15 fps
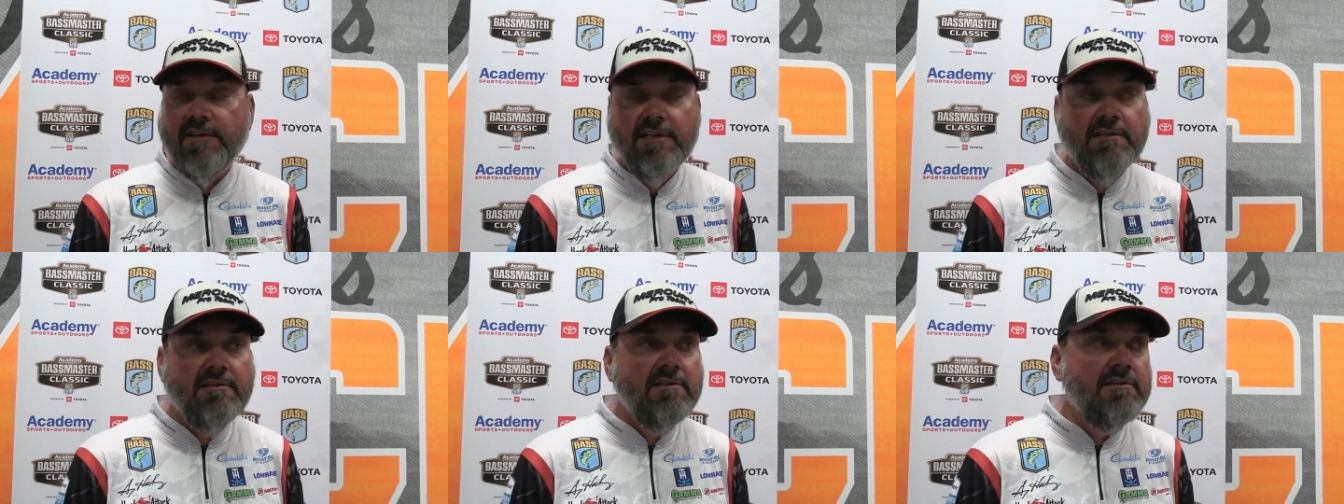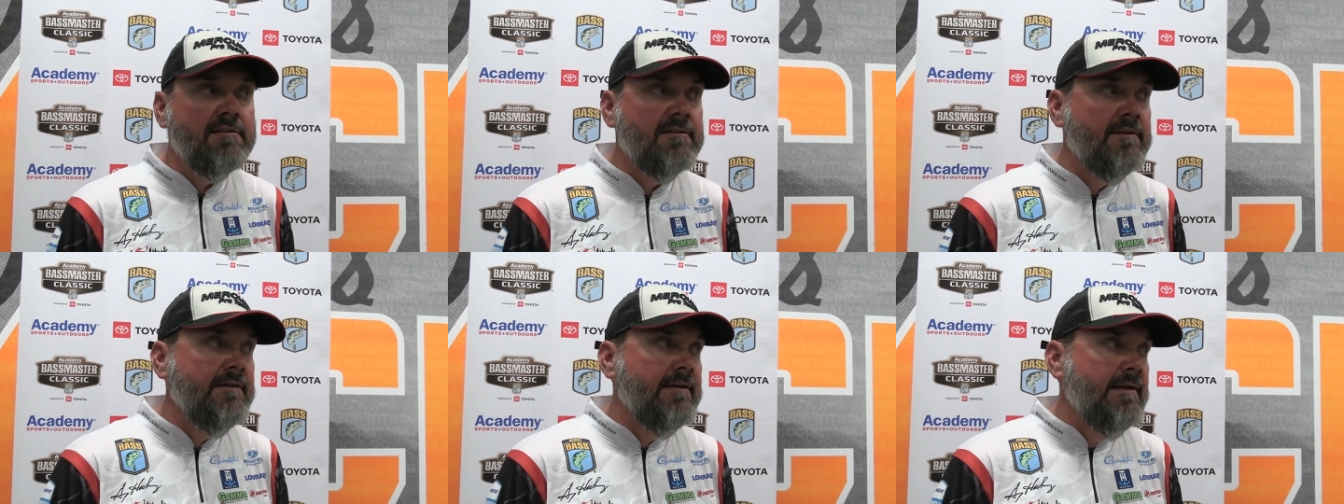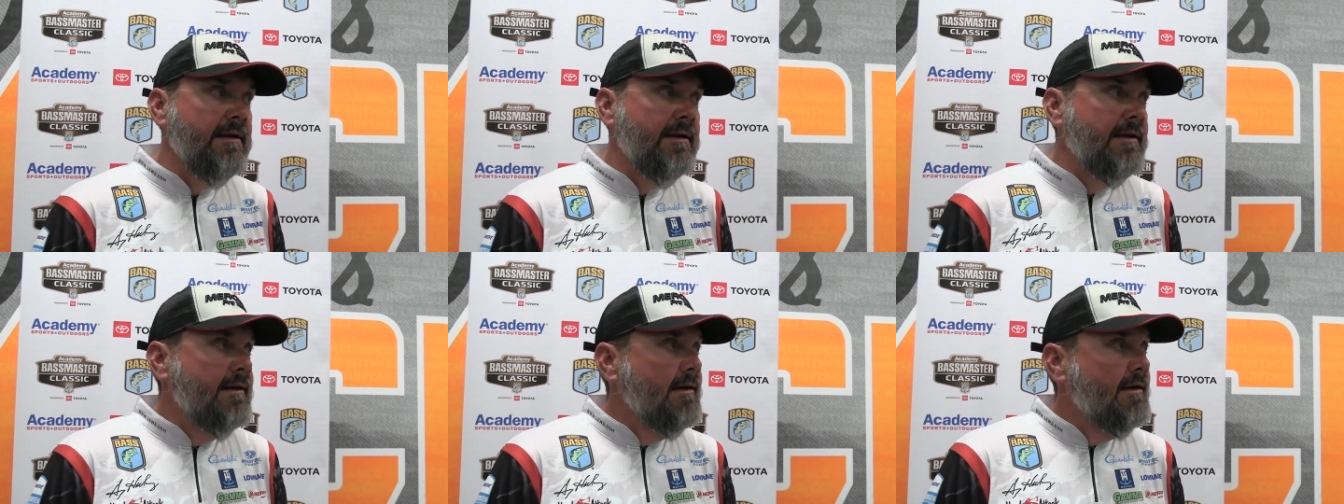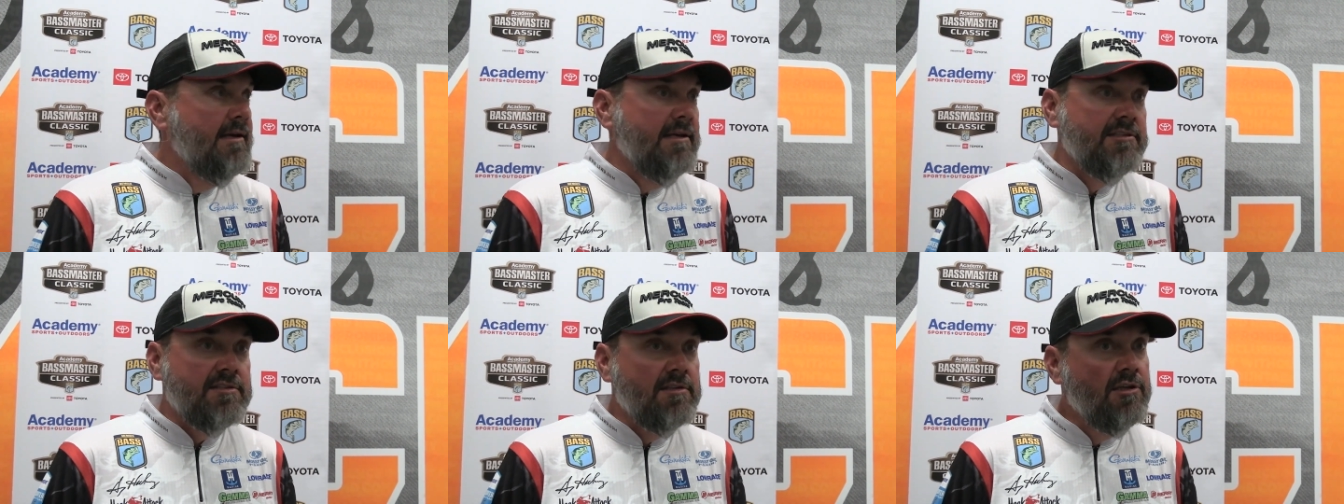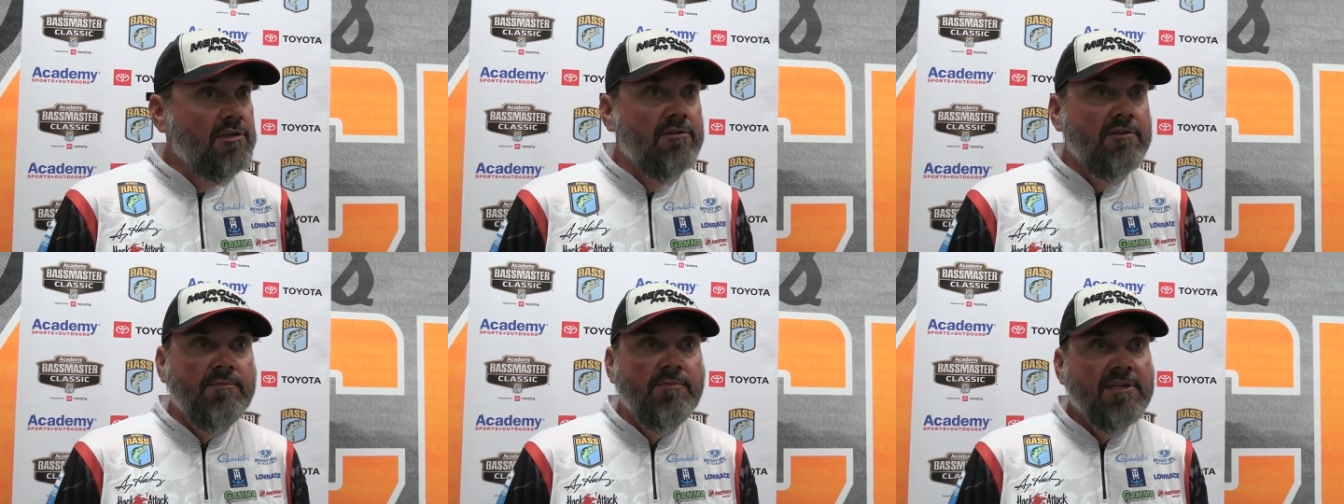And it
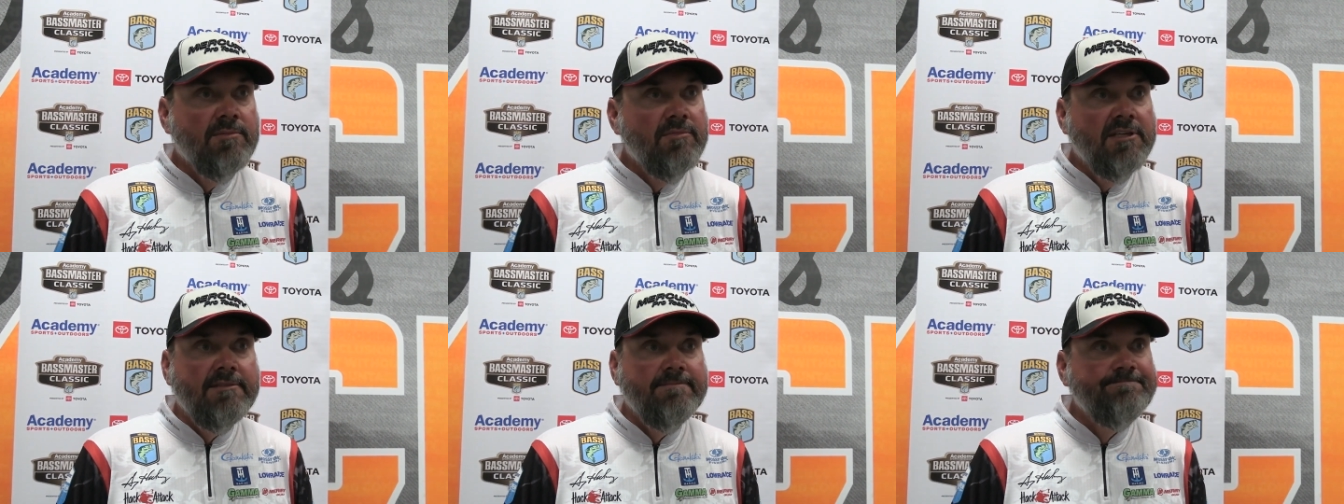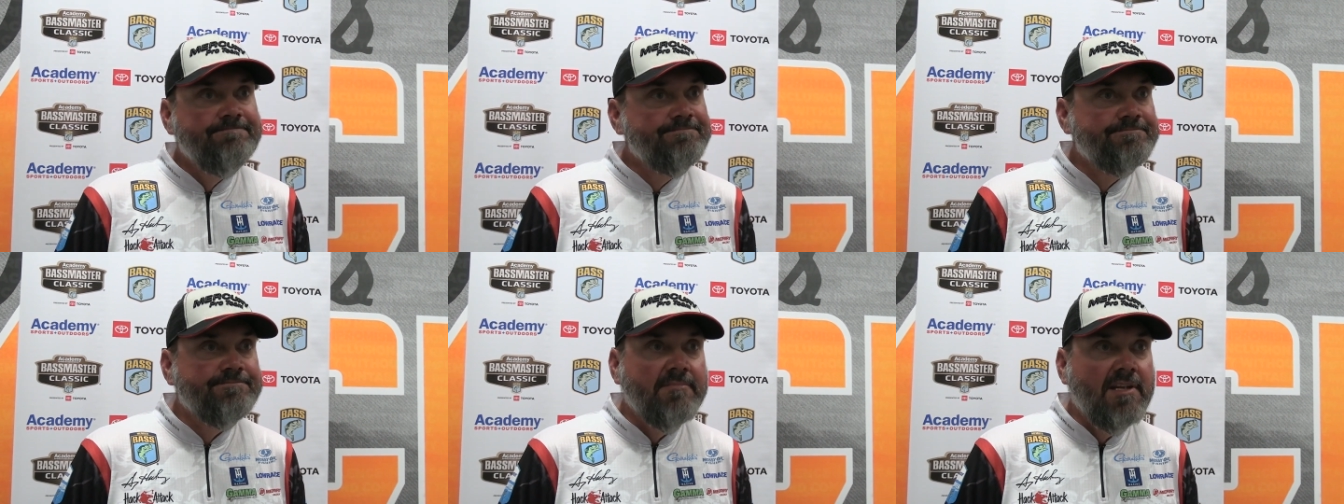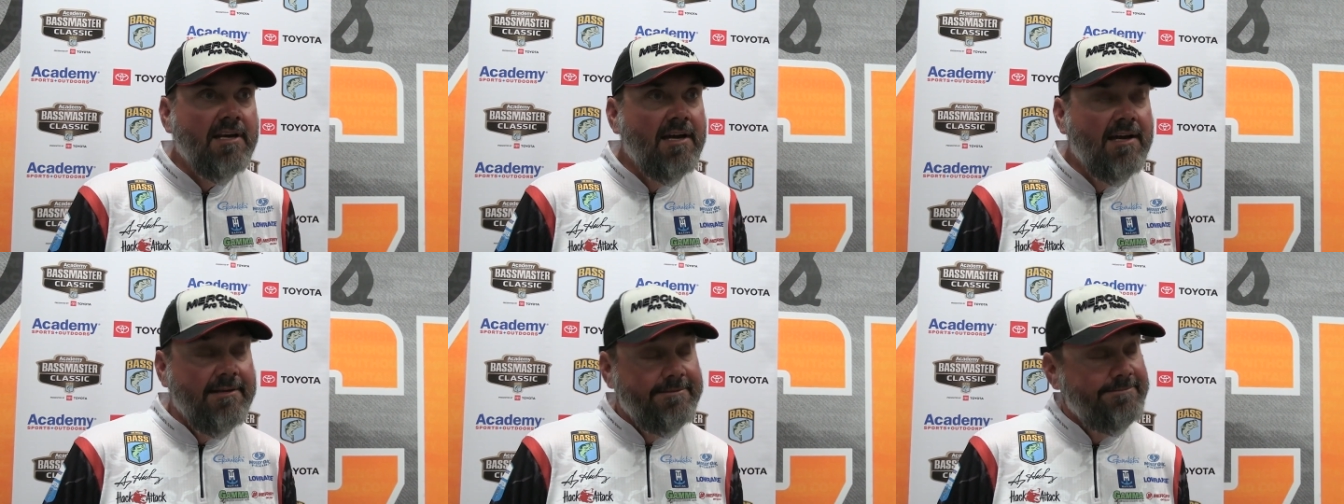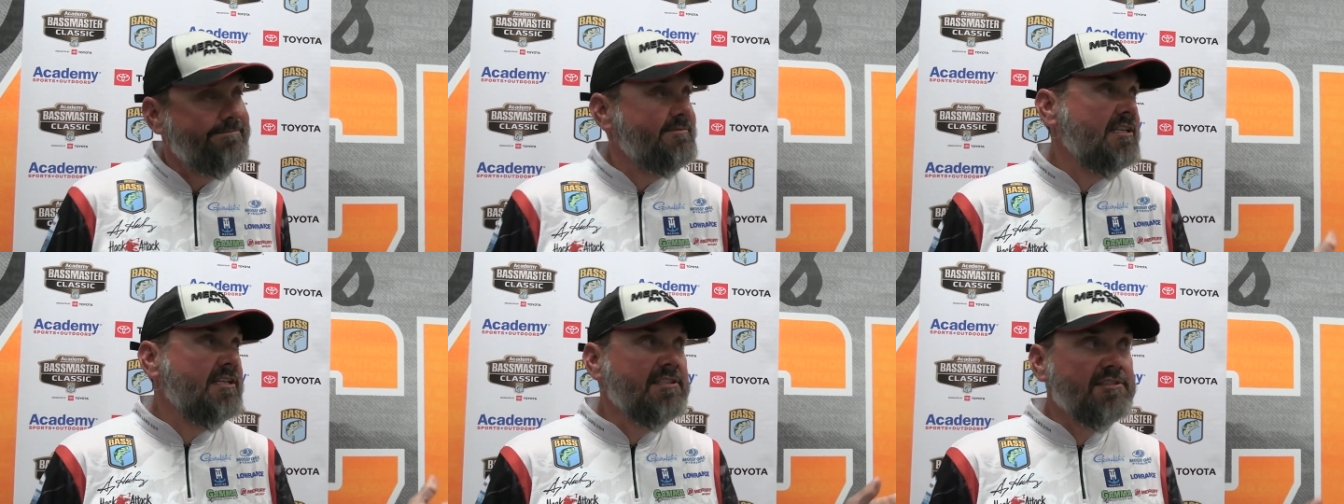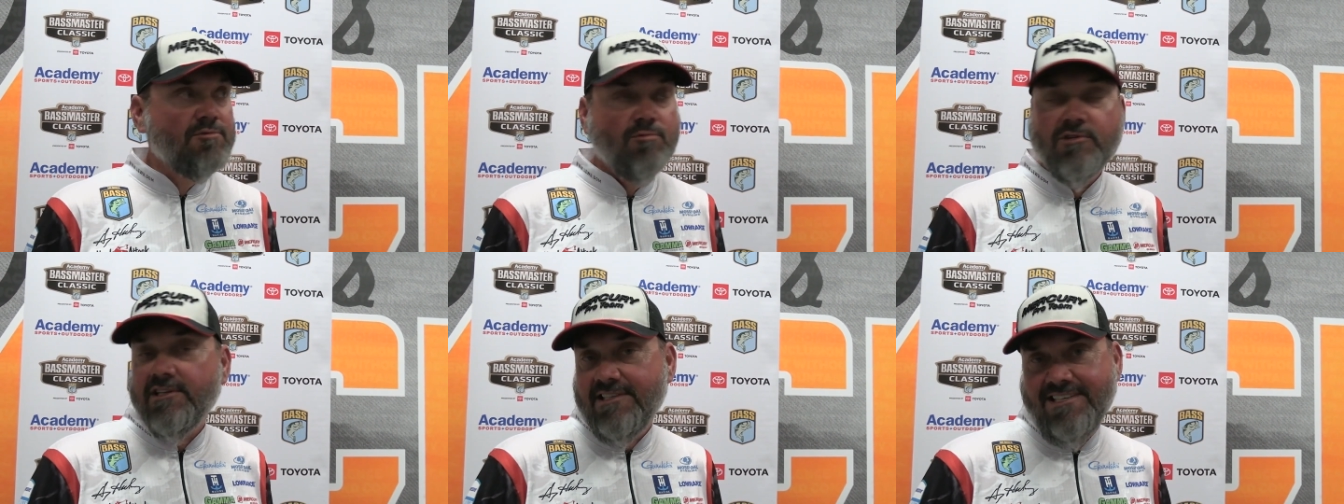saluted me, but it is
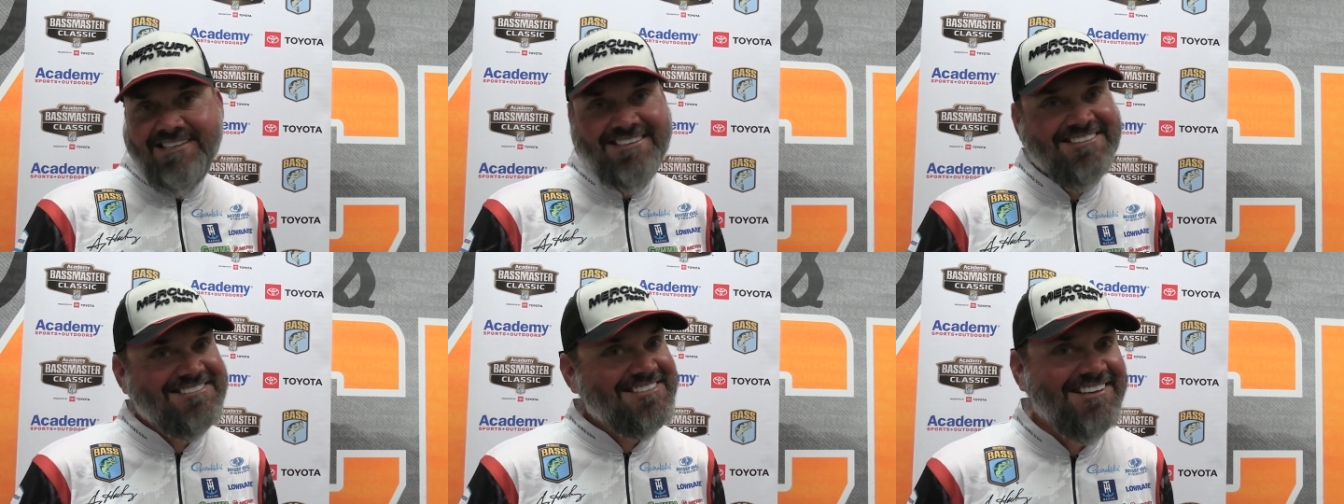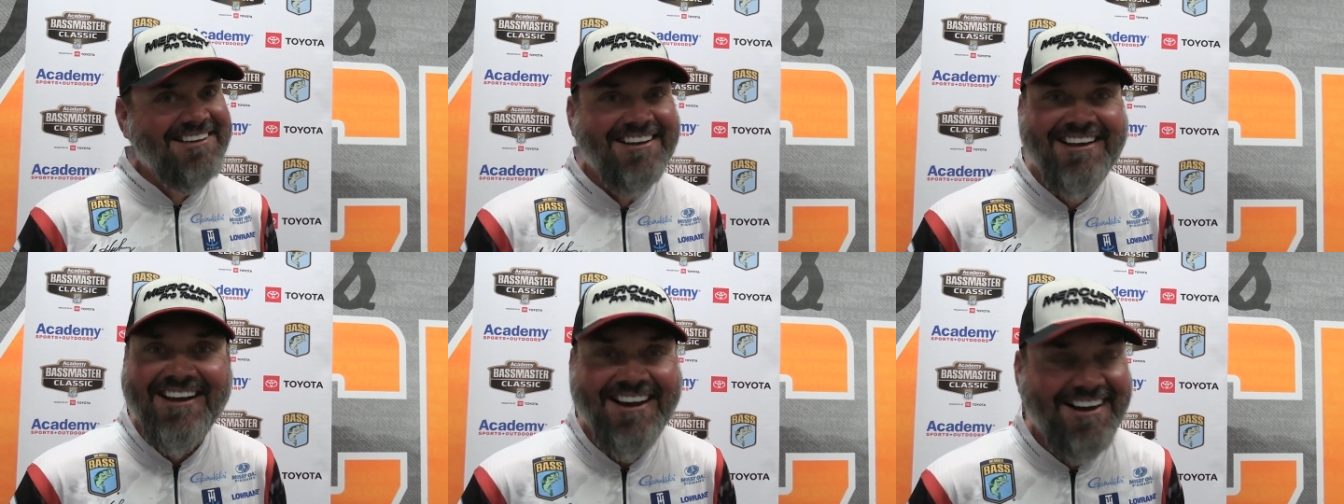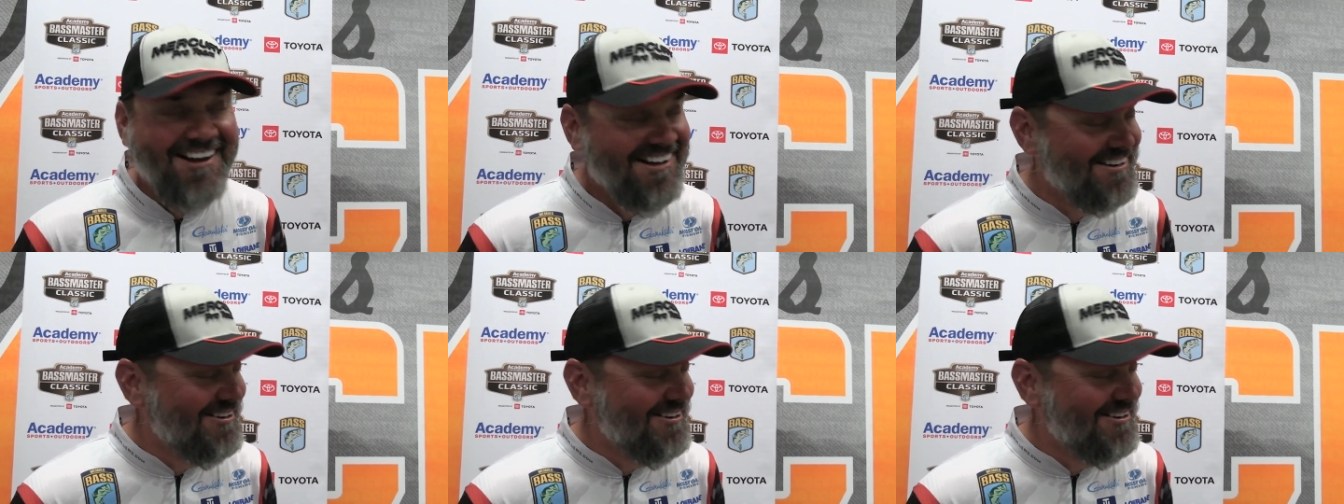what it is. I